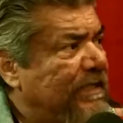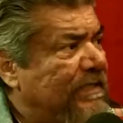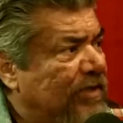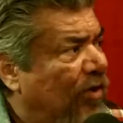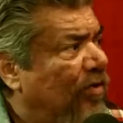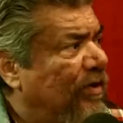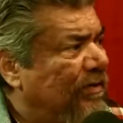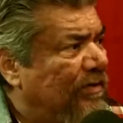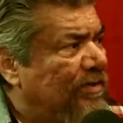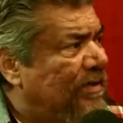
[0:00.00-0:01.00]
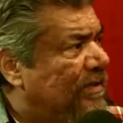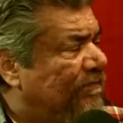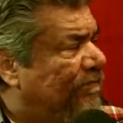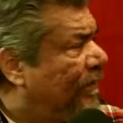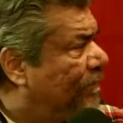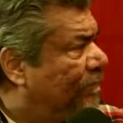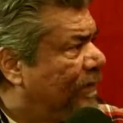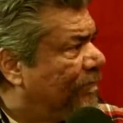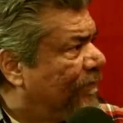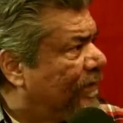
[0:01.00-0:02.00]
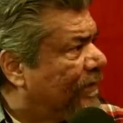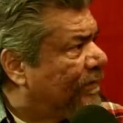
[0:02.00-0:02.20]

is the only. Who's this motherfucker?